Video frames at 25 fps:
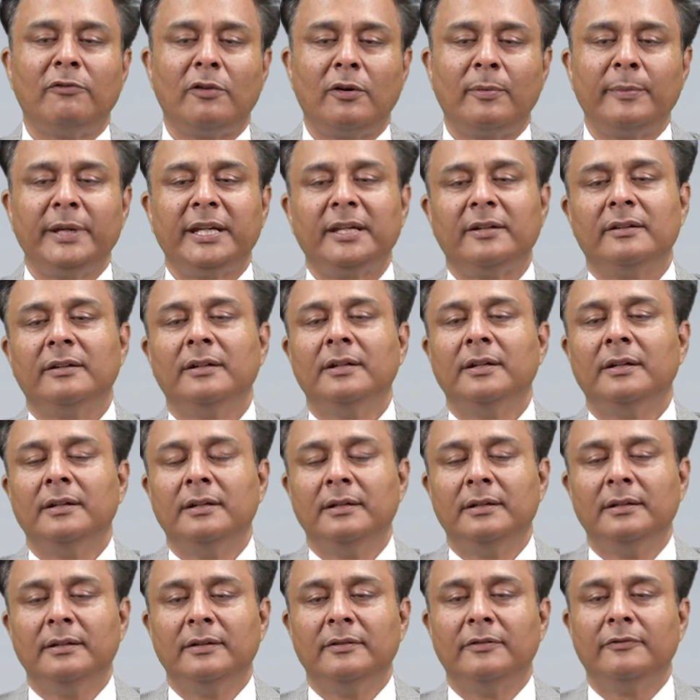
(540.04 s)
warming
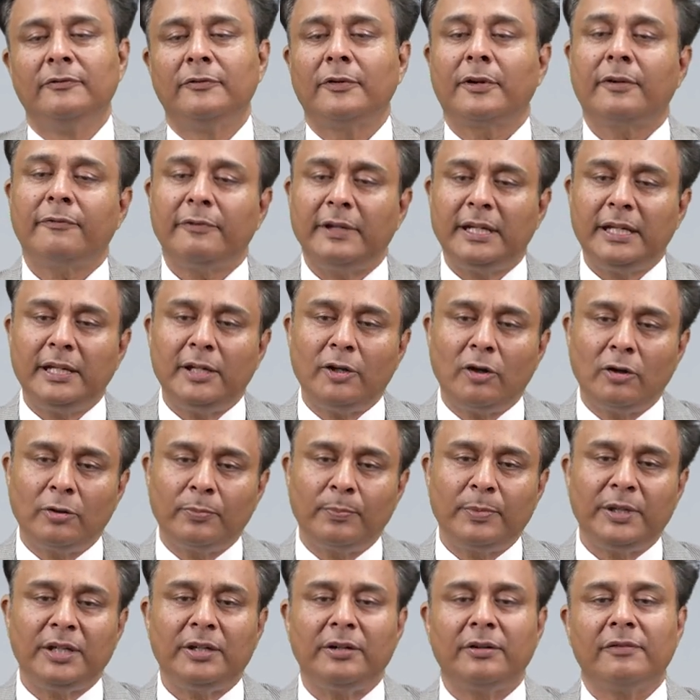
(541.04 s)
for a very long
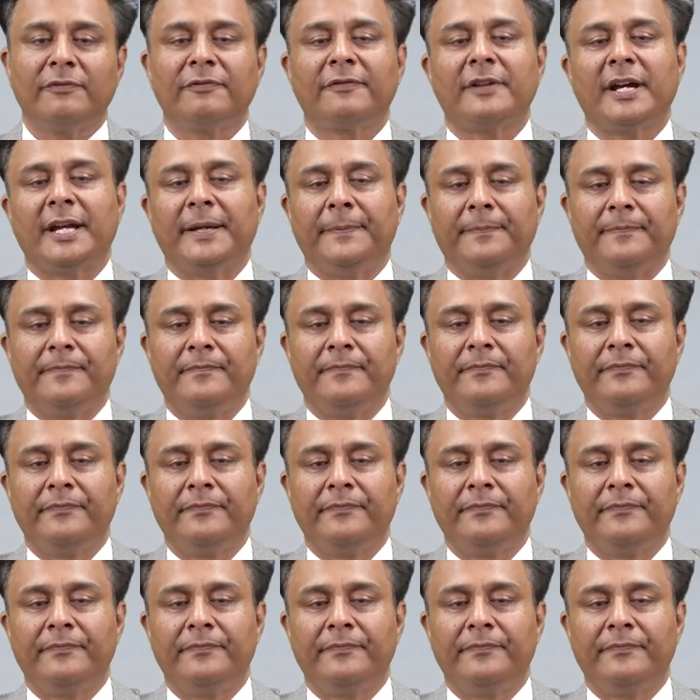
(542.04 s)
period of time.